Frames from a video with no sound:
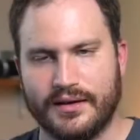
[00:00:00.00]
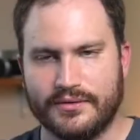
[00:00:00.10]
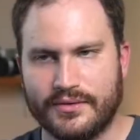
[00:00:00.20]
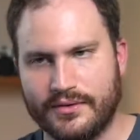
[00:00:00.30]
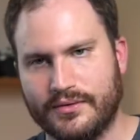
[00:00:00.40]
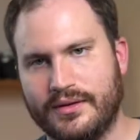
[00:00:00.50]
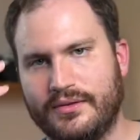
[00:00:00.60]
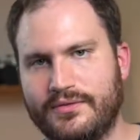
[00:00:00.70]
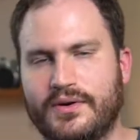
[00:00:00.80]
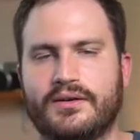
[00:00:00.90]
so
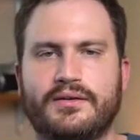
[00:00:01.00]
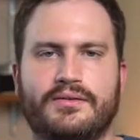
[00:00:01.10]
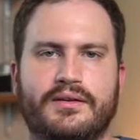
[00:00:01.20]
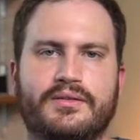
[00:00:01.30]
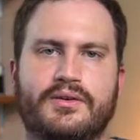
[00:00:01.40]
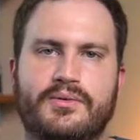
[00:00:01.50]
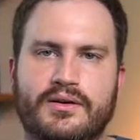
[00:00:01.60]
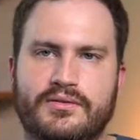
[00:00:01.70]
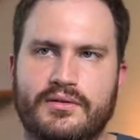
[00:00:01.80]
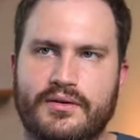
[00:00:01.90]
as far as like the
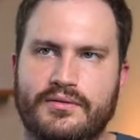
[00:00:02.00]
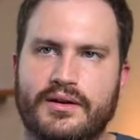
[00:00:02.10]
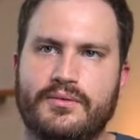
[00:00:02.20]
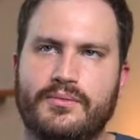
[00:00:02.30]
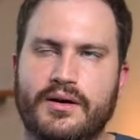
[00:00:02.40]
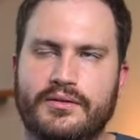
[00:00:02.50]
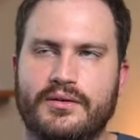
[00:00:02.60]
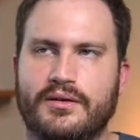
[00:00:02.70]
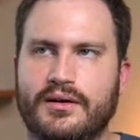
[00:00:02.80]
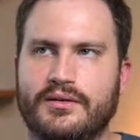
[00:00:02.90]
question of like whether
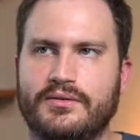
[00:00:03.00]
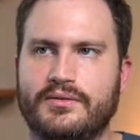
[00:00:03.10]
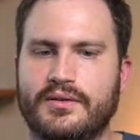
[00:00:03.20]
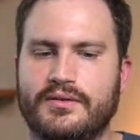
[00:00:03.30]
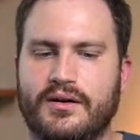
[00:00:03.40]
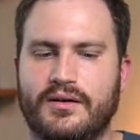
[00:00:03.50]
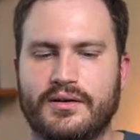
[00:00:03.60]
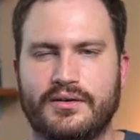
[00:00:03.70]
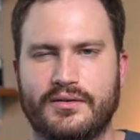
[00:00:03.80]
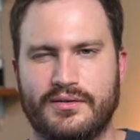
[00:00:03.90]
you're going to do this
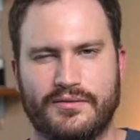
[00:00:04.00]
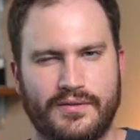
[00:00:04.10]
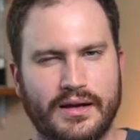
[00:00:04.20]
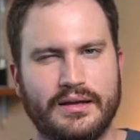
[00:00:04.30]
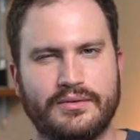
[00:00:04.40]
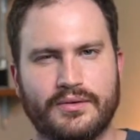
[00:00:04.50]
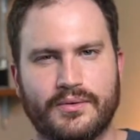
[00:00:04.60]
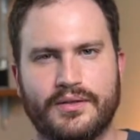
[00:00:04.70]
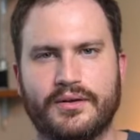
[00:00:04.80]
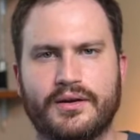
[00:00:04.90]
on your device or
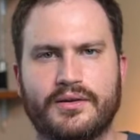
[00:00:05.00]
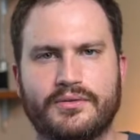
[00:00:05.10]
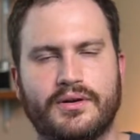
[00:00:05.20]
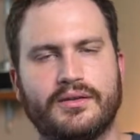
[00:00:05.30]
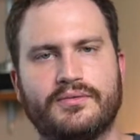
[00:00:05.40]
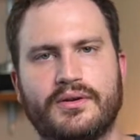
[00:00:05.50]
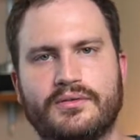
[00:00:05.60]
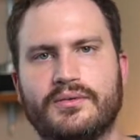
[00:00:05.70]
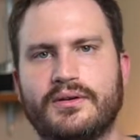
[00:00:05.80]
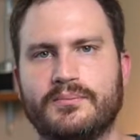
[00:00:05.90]
whether you're going to transfer
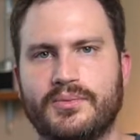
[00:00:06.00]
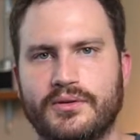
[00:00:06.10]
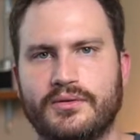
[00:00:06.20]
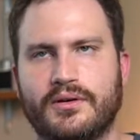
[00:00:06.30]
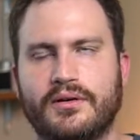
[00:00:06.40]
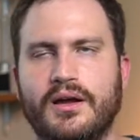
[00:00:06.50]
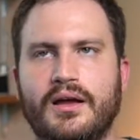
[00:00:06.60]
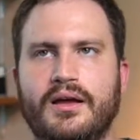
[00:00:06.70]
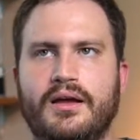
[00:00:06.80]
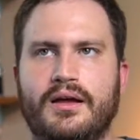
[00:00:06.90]
it to a computer,
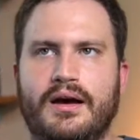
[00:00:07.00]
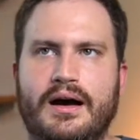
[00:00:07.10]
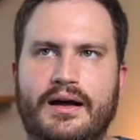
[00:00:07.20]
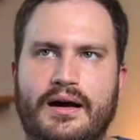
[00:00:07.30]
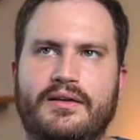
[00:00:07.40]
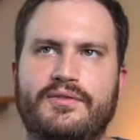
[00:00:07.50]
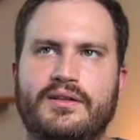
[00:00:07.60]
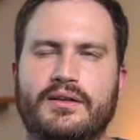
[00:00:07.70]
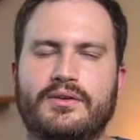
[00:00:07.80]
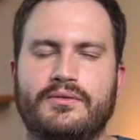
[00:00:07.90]
I
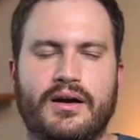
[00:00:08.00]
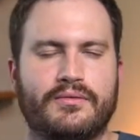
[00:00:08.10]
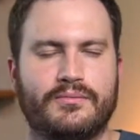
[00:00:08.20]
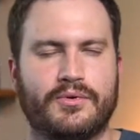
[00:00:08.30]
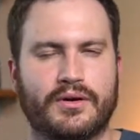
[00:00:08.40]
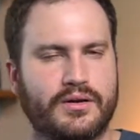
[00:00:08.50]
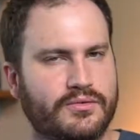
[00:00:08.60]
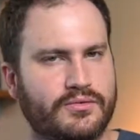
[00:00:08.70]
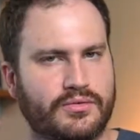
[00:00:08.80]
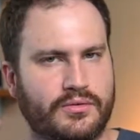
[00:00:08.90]
feel like you have more
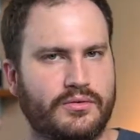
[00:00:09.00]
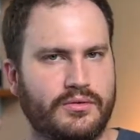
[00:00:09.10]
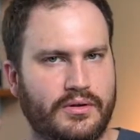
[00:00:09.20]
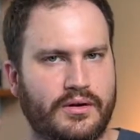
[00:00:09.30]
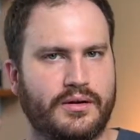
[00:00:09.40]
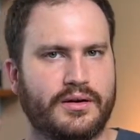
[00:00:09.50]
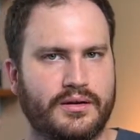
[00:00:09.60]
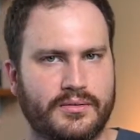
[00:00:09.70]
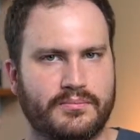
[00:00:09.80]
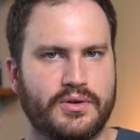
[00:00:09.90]
control on a
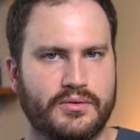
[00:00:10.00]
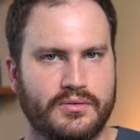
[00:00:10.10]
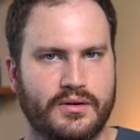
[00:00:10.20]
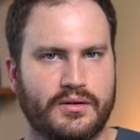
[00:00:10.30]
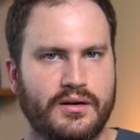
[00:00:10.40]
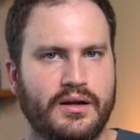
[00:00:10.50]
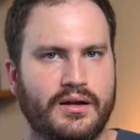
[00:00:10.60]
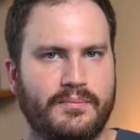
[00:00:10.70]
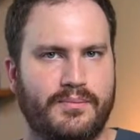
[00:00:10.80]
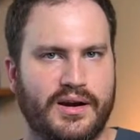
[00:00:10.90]
computer,
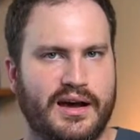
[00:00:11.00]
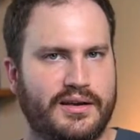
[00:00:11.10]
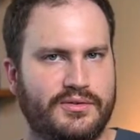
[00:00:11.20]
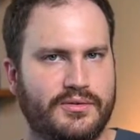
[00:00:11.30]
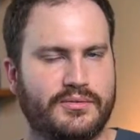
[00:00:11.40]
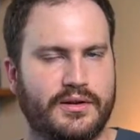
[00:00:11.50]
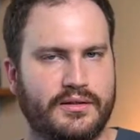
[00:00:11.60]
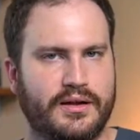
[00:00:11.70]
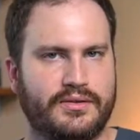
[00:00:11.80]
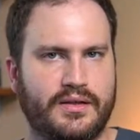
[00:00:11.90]
but I do
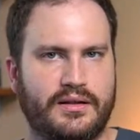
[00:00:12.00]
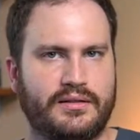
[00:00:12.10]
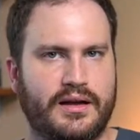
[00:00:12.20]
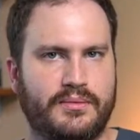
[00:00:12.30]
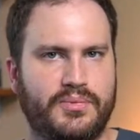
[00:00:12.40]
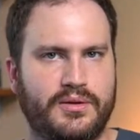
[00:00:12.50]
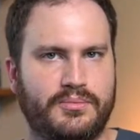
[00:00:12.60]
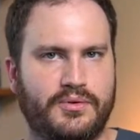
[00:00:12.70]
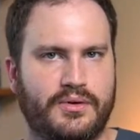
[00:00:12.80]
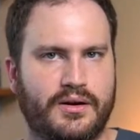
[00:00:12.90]
realize that a lot of
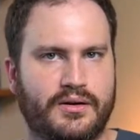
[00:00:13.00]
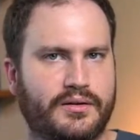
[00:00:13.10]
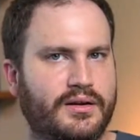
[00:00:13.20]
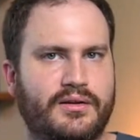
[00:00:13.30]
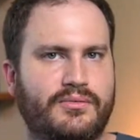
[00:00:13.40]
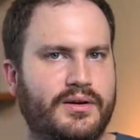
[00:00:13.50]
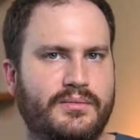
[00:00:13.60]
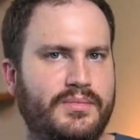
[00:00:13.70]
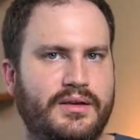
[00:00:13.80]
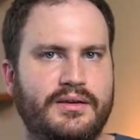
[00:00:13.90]
people aren't going to want
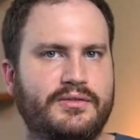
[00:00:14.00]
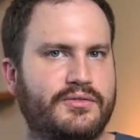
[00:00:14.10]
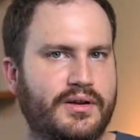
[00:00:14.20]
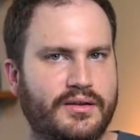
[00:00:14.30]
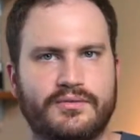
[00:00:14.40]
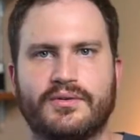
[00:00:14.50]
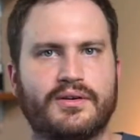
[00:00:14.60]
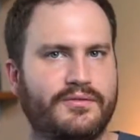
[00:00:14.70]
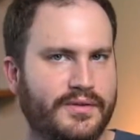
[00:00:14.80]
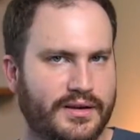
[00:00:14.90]
to be
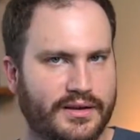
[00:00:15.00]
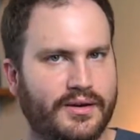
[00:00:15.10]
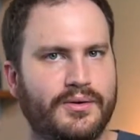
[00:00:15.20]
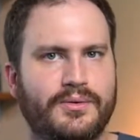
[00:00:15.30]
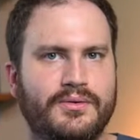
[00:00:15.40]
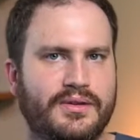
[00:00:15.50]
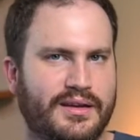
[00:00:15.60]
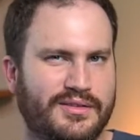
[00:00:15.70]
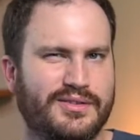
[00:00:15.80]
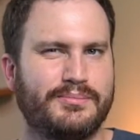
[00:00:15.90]
transferring videos.
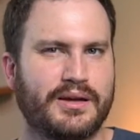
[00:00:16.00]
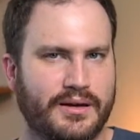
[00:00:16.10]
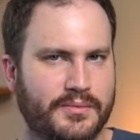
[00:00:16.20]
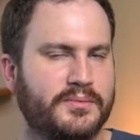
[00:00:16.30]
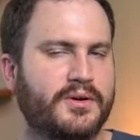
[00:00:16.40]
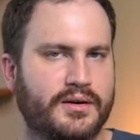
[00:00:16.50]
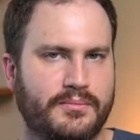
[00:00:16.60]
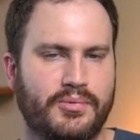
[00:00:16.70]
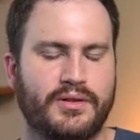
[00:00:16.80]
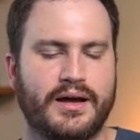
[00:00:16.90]
It just becomes more
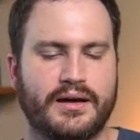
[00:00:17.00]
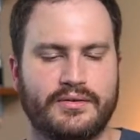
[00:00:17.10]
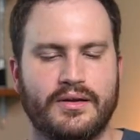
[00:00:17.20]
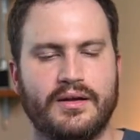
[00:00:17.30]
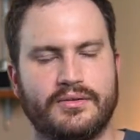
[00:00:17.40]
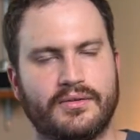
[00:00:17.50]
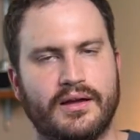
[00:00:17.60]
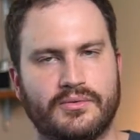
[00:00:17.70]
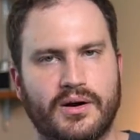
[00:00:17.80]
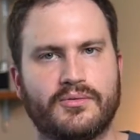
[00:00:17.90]
complex. So
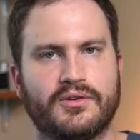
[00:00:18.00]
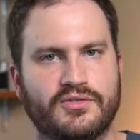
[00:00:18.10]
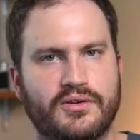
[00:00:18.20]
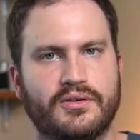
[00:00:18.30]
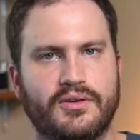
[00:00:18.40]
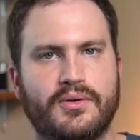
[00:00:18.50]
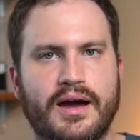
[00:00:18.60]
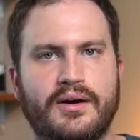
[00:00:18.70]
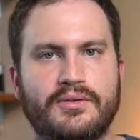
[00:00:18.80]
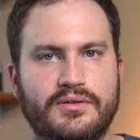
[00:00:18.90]
that's why we're showing you
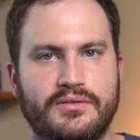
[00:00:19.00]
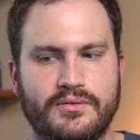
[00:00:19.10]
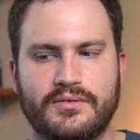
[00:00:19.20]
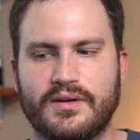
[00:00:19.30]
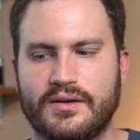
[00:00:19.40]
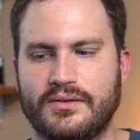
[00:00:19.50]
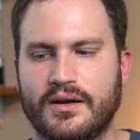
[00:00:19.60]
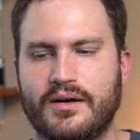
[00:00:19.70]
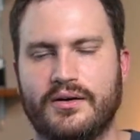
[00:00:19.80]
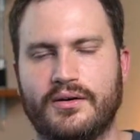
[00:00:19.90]
how to do this
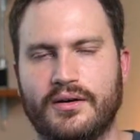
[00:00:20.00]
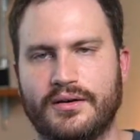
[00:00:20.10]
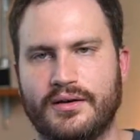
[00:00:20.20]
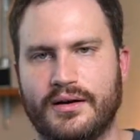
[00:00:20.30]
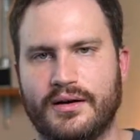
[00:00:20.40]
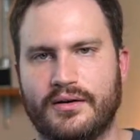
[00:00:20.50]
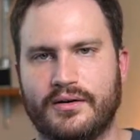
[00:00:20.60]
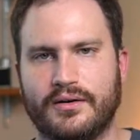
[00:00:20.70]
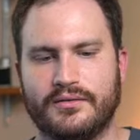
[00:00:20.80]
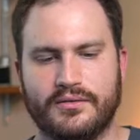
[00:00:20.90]
on
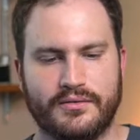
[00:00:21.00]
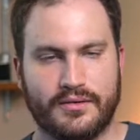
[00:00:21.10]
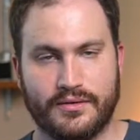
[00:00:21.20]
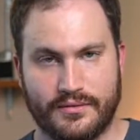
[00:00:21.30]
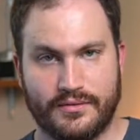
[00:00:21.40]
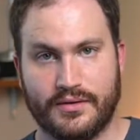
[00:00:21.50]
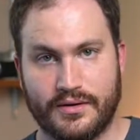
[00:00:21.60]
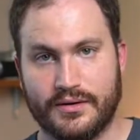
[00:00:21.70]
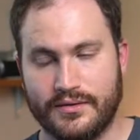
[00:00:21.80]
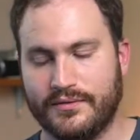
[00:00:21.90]

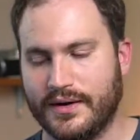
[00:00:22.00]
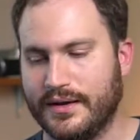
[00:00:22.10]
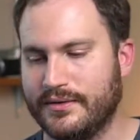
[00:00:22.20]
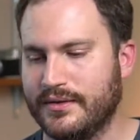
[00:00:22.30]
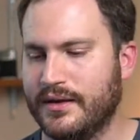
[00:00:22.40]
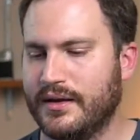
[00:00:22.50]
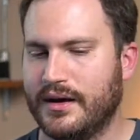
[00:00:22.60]
a device.